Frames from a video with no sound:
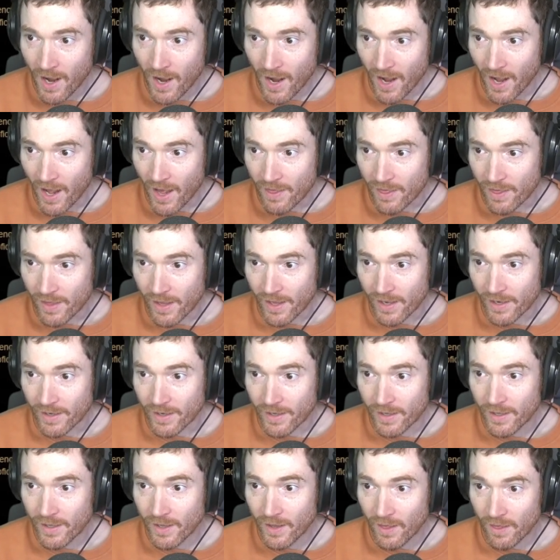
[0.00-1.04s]
And then
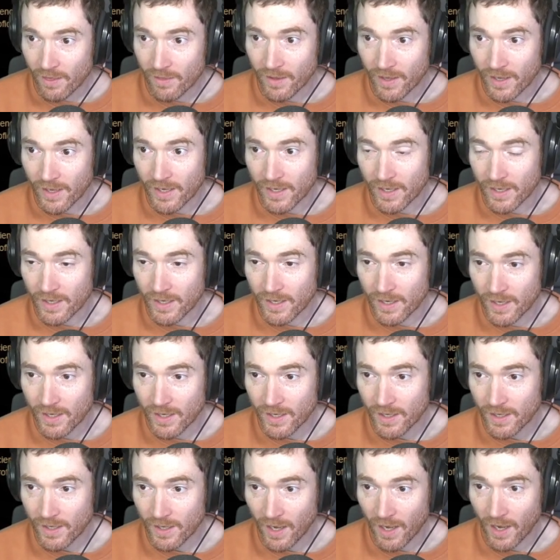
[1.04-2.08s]
they
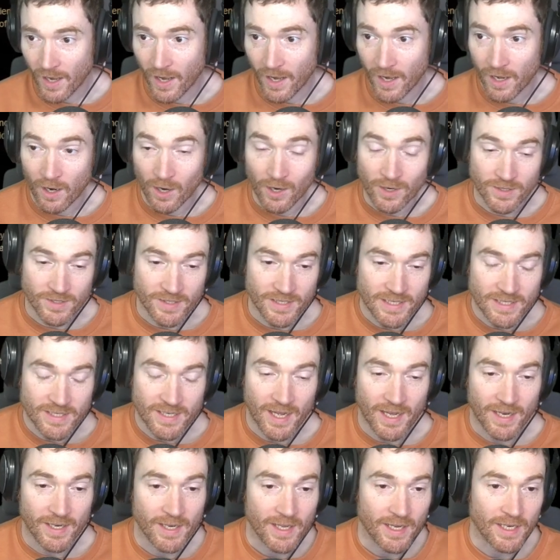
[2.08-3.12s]
are
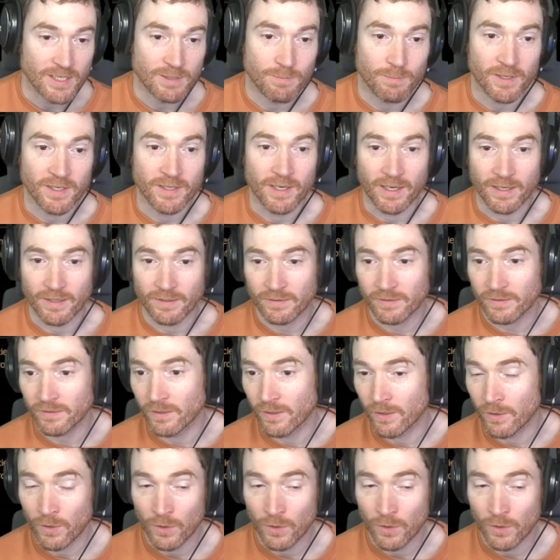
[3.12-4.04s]
D10 HP dice,